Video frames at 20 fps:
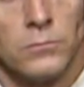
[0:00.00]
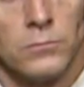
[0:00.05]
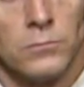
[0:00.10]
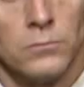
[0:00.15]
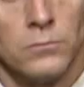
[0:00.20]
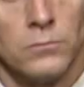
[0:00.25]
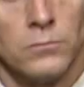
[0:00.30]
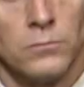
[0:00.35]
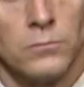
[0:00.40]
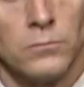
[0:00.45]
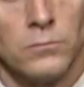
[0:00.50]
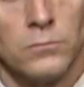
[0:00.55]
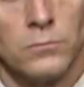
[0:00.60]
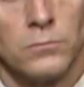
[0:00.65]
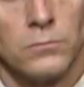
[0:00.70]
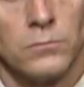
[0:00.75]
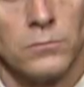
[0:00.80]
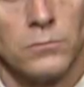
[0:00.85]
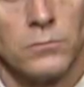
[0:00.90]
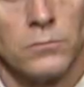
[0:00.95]

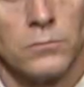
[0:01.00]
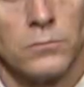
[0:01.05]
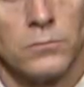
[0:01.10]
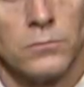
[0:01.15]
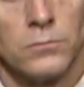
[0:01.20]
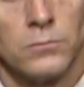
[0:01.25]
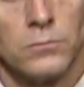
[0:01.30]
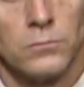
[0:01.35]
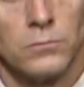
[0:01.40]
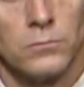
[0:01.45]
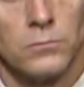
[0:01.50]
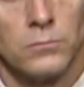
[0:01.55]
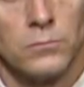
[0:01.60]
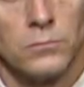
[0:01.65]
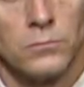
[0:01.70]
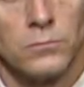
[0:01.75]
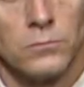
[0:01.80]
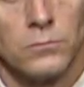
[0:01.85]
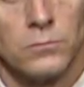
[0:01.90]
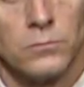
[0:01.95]

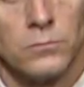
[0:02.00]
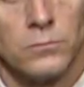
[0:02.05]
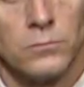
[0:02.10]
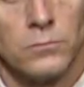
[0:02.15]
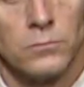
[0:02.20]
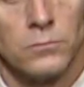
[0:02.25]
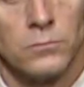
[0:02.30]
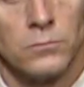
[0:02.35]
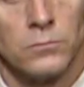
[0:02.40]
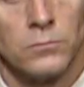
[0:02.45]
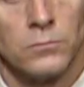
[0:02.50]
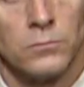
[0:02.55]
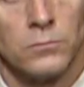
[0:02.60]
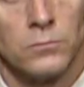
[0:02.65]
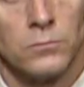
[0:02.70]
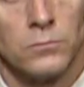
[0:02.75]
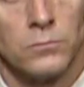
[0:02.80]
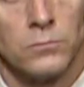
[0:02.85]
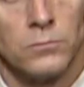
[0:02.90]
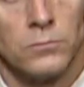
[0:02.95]

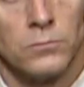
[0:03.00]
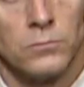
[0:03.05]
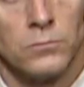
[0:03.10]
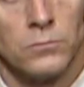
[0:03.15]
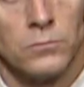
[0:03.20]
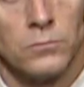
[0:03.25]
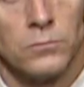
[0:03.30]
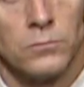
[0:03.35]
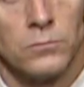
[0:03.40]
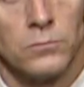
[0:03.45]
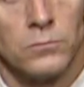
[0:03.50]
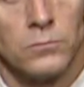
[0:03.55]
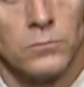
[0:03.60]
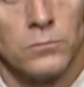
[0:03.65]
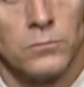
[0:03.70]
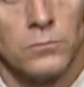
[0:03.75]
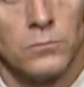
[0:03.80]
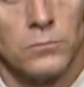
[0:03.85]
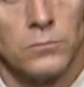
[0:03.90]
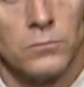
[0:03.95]

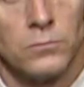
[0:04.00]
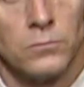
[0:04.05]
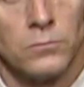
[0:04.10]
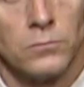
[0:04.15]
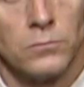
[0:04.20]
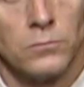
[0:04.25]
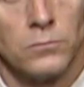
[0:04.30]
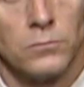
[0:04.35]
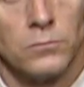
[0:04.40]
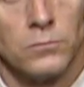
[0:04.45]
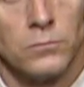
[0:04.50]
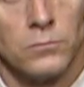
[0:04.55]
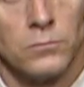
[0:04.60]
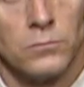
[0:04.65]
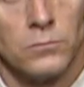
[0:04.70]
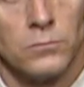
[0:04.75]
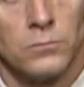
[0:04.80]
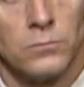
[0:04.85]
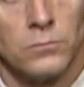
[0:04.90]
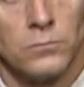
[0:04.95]

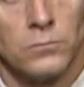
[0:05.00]
[no speech]